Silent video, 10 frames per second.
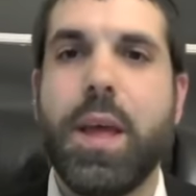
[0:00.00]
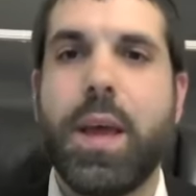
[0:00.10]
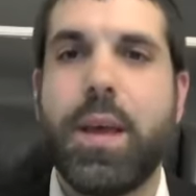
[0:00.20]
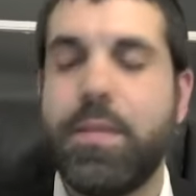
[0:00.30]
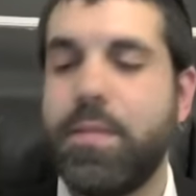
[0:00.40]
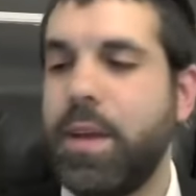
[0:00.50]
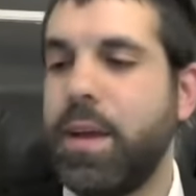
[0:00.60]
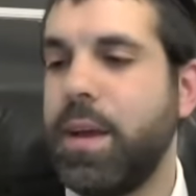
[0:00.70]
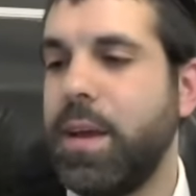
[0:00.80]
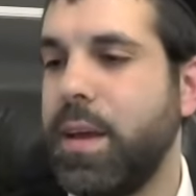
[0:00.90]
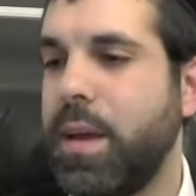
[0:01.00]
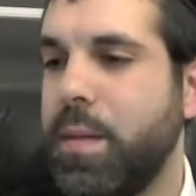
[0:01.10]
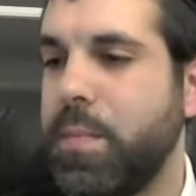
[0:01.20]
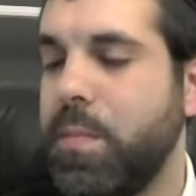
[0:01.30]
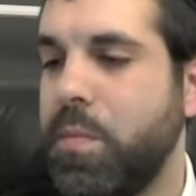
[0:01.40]
as a
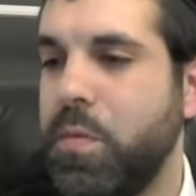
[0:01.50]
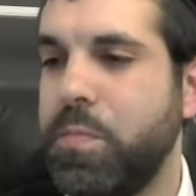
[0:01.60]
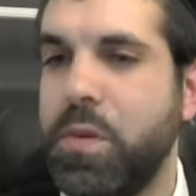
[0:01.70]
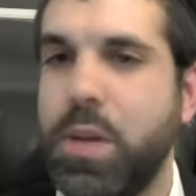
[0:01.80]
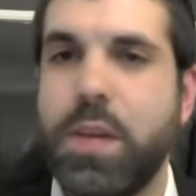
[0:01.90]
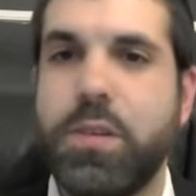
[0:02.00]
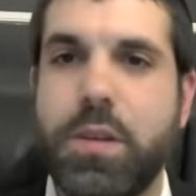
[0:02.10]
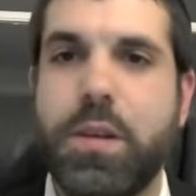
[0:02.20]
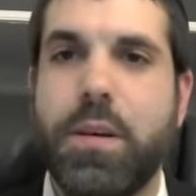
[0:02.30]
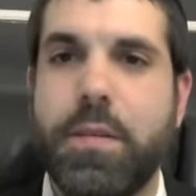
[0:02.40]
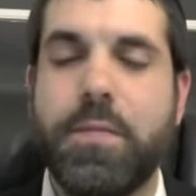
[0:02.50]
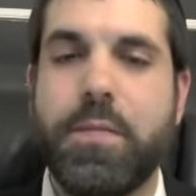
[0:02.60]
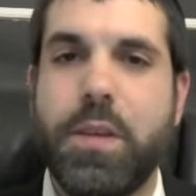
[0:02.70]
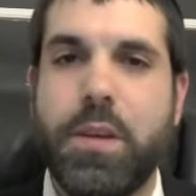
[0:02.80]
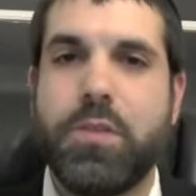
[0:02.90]
um, repudiation of
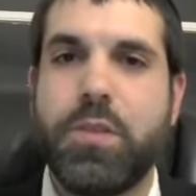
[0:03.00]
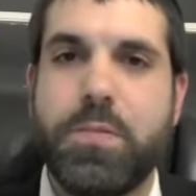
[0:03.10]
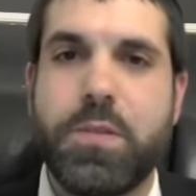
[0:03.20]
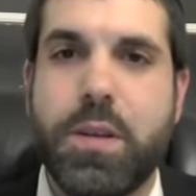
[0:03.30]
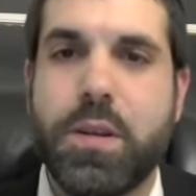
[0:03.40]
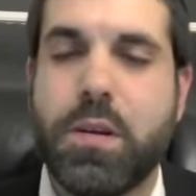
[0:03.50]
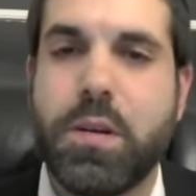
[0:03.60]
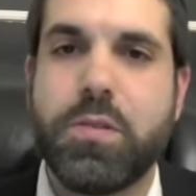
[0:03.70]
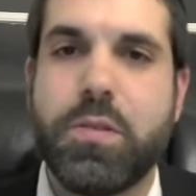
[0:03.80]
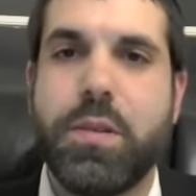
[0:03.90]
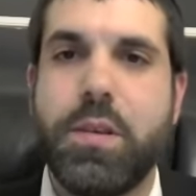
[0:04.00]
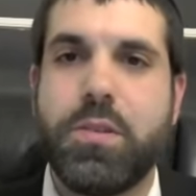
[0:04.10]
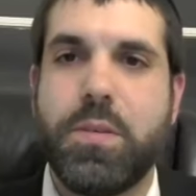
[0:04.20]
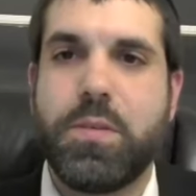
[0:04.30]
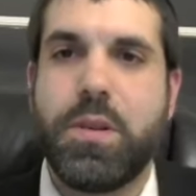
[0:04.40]
the Egyptian culture and the
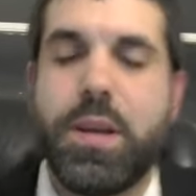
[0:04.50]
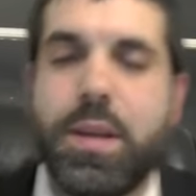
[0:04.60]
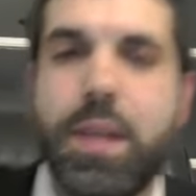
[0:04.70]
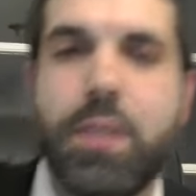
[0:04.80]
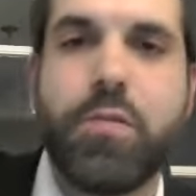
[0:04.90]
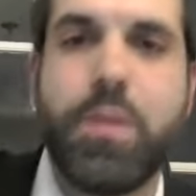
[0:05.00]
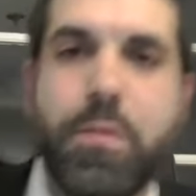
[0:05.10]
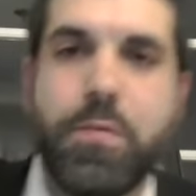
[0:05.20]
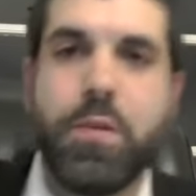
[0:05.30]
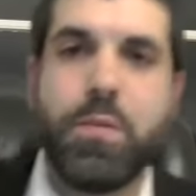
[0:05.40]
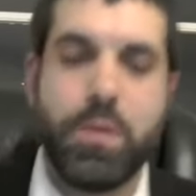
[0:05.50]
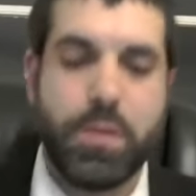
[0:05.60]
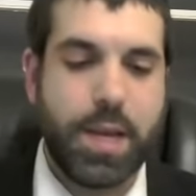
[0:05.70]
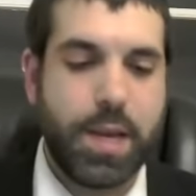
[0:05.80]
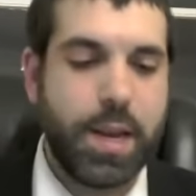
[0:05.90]
Egyptian idolatry before we were
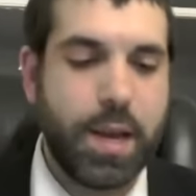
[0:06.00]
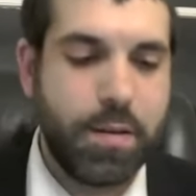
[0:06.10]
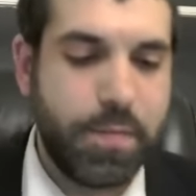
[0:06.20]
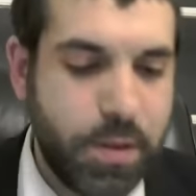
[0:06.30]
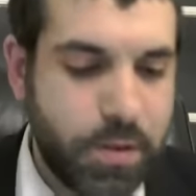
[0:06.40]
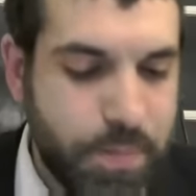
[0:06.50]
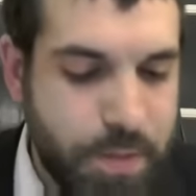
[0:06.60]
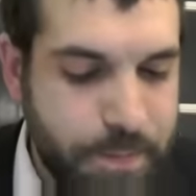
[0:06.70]
taken out of Egypt.